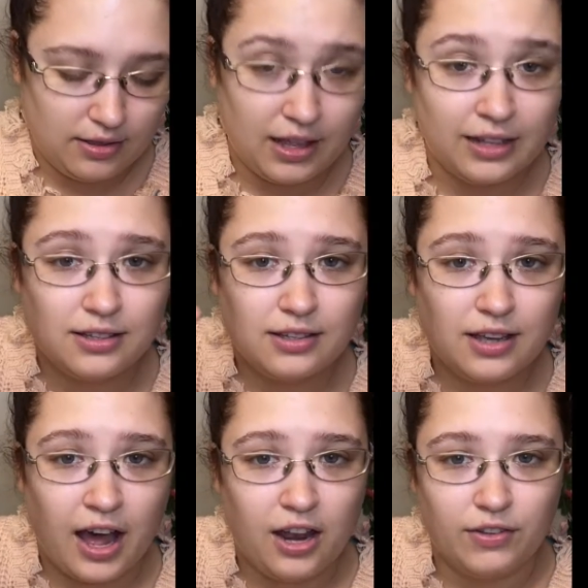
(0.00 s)
That's
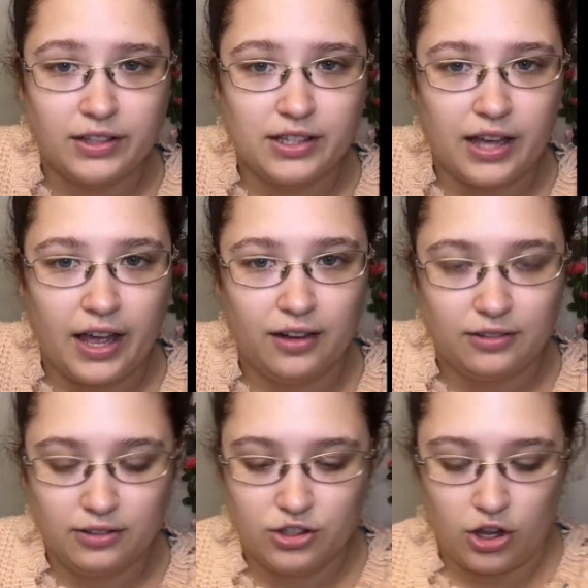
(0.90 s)
kind of insane.
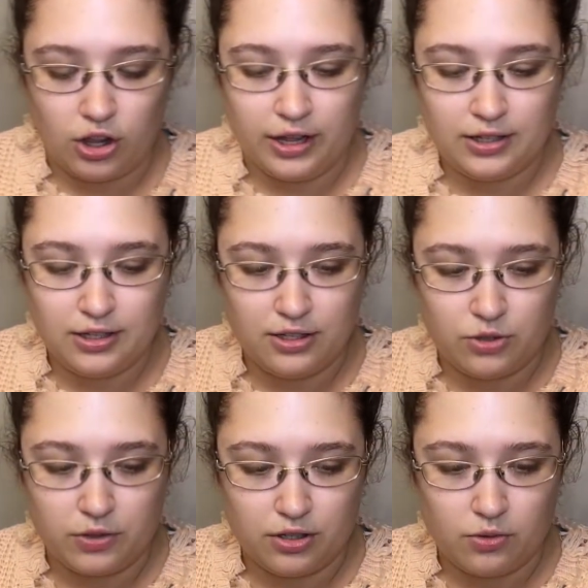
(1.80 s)
So let's
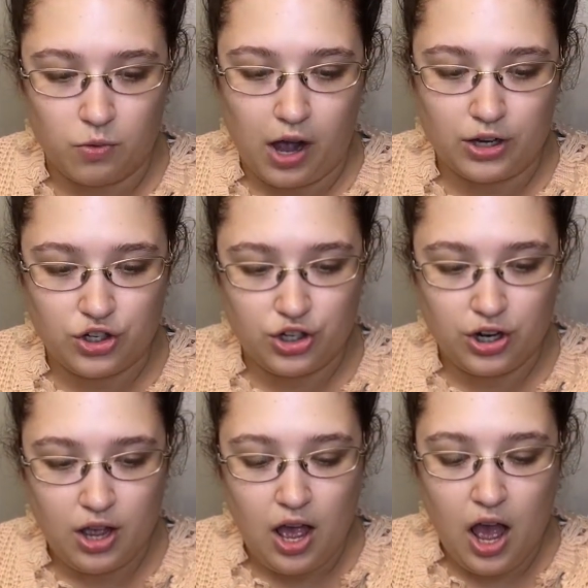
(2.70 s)
do a swatch
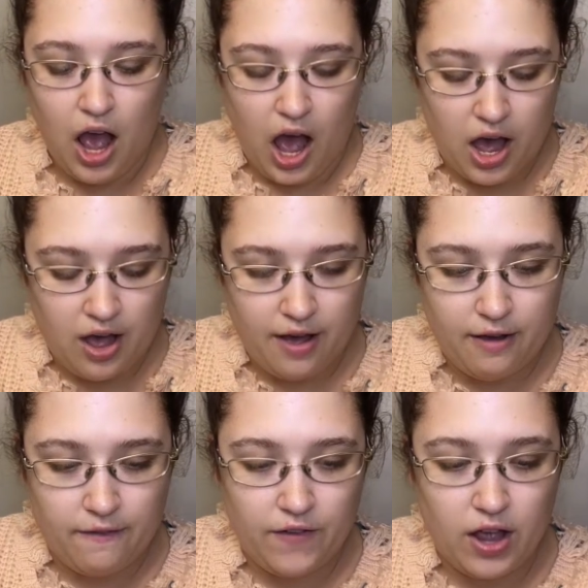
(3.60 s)

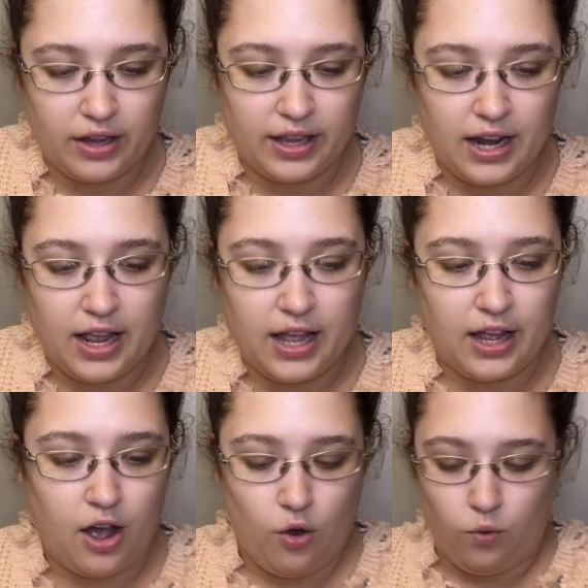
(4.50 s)
of Getting
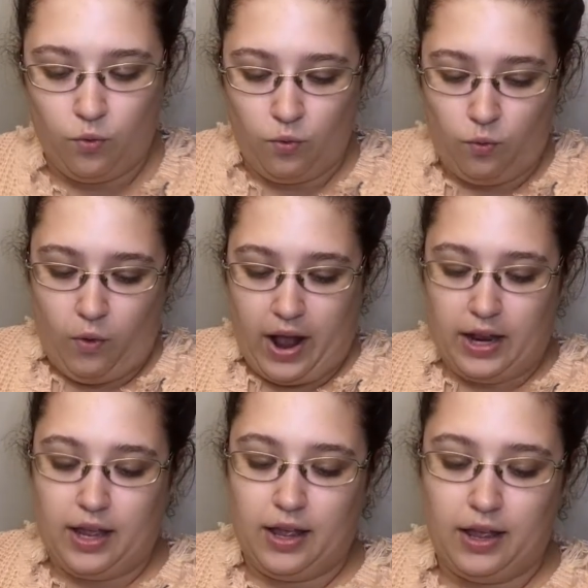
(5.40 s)

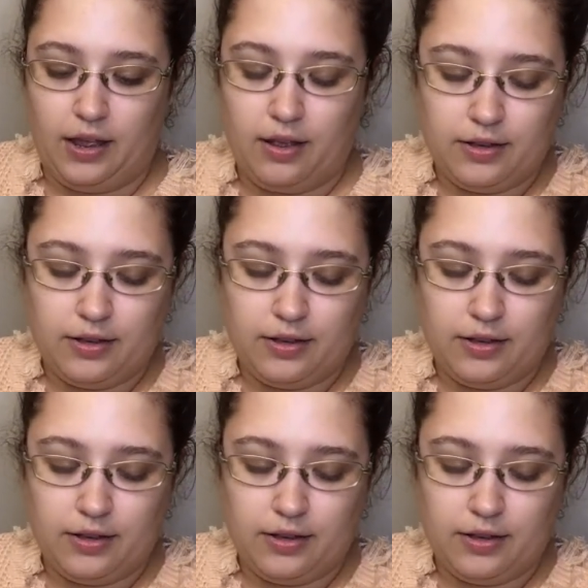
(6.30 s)
Ready.